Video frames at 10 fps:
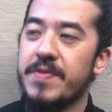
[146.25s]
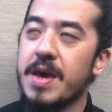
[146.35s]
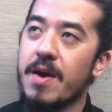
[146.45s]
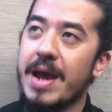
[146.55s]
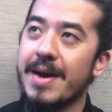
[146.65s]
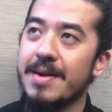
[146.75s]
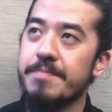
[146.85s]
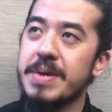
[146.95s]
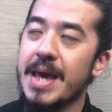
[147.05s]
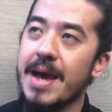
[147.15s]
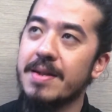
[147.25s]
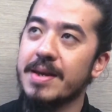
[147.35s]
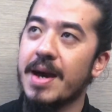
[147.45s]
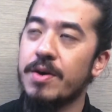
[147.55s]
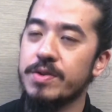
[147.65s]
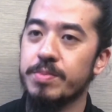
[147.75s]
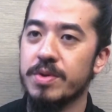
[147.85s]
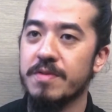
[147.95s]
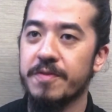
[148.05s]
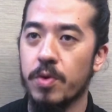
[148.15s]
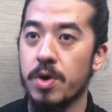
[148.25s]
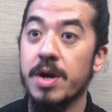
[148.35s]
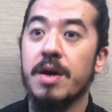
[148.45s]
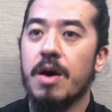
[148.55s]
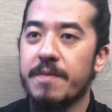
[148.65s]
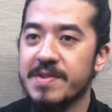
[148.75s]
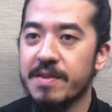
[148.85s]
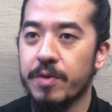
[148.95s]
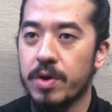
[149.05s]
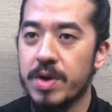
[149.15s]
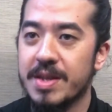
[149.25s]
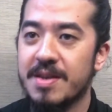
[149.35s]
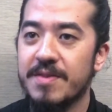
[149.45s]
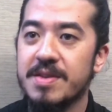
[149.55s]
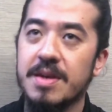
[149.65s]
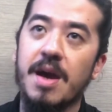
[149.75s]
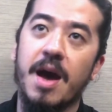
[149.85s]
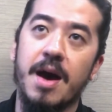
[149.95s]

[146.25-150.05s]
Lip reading: they are being held accountable for, obviously, for creativity,